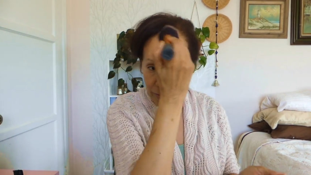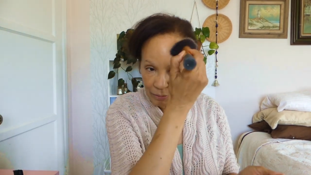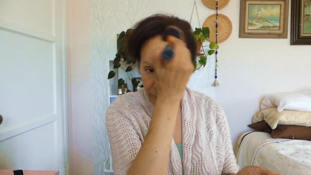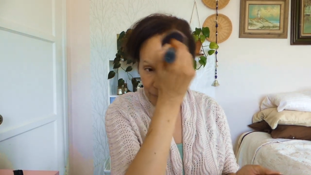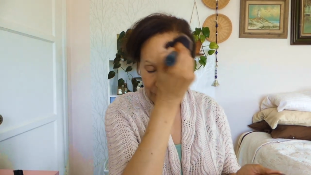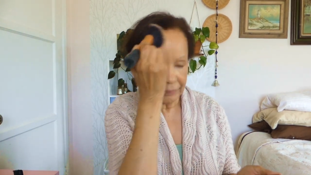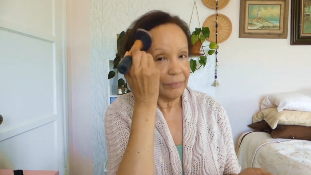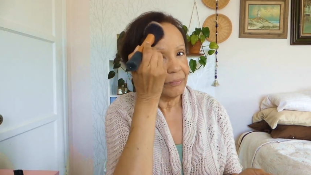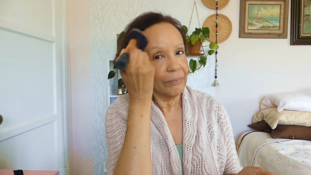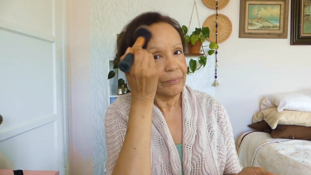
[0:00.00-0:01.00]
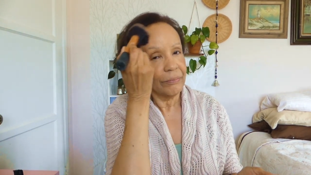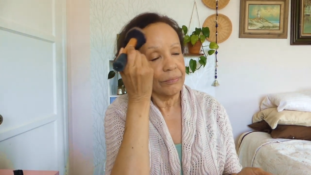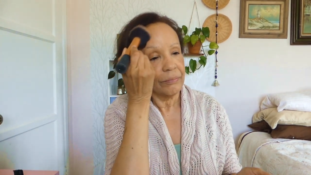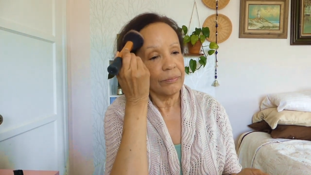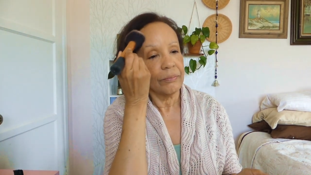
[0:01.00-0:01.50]

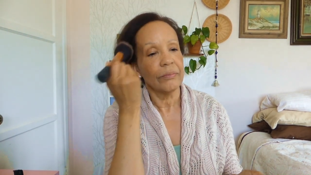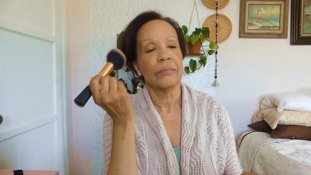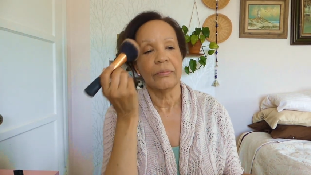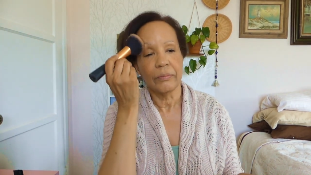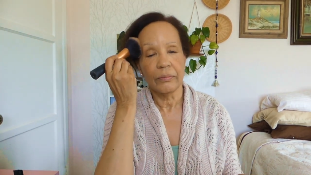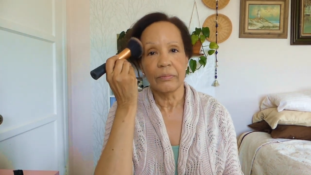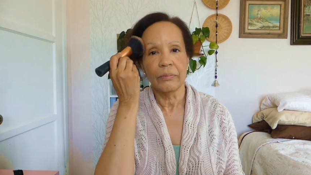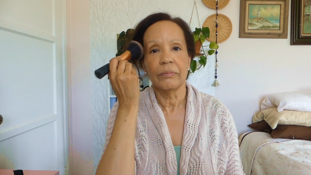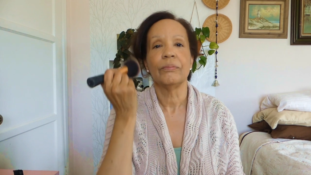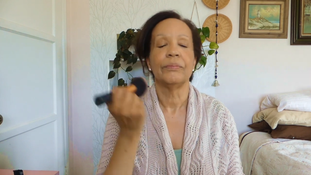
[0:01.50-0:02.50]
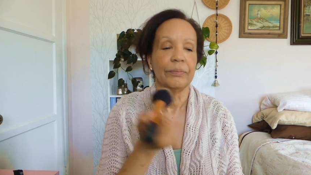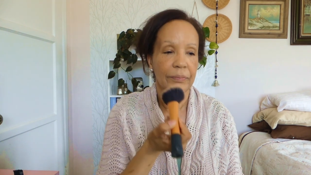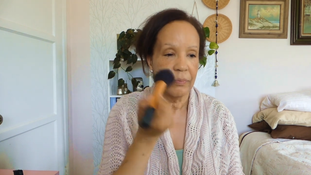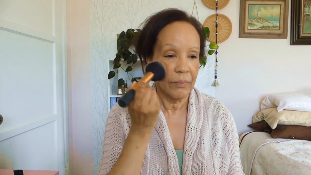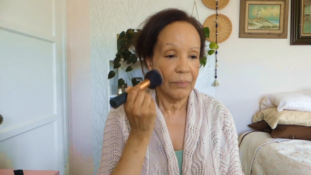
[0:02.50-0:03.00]

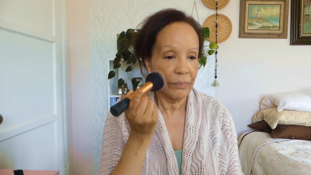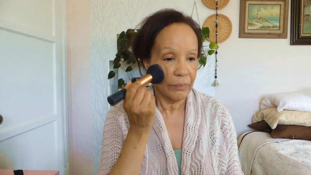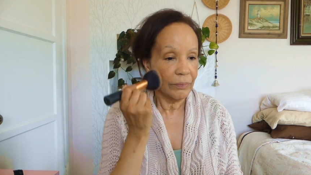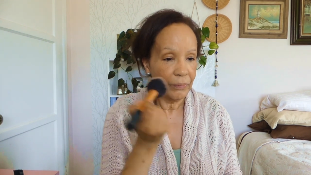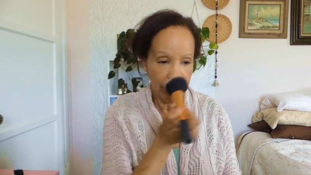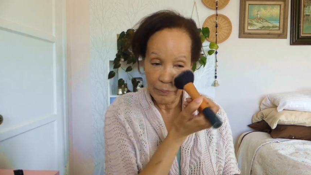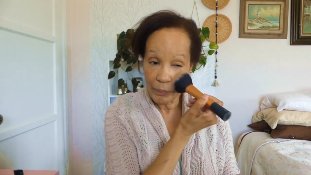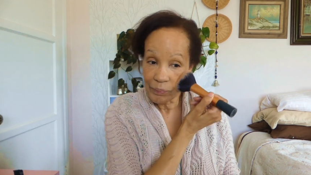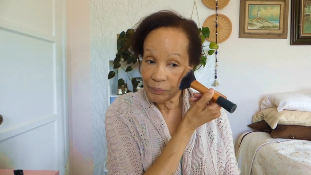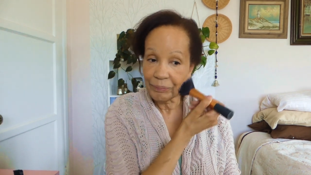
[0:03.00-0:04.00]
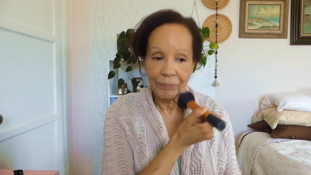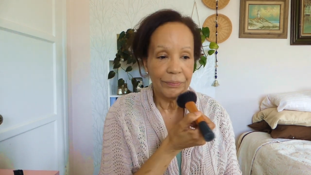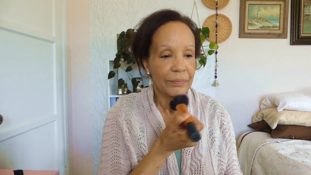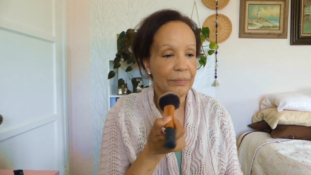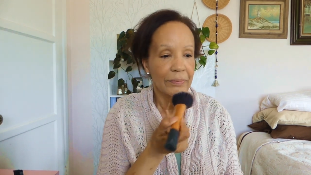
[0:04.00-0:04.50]

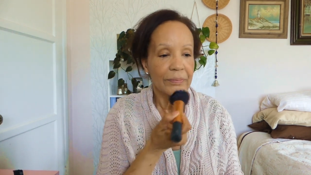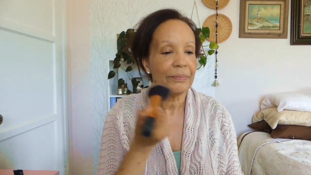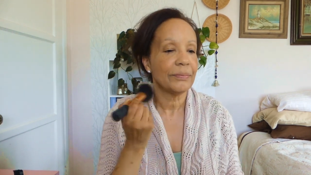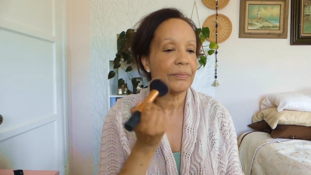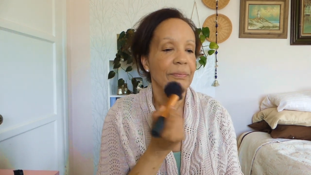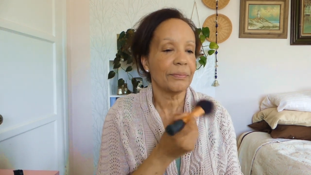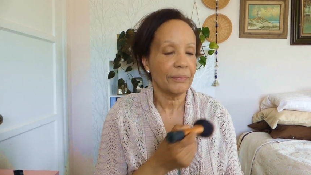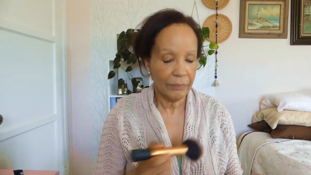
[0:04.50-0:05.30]
Nobody speaks.